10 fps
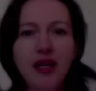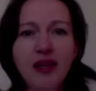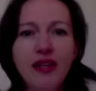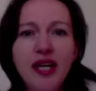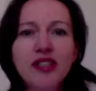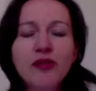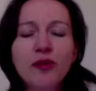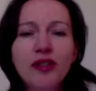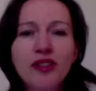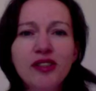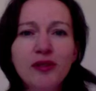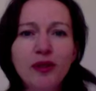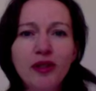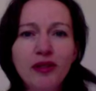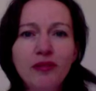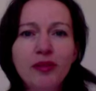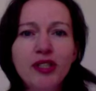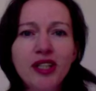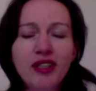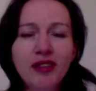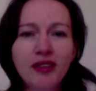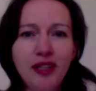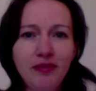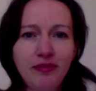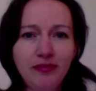The next word is the word particularly.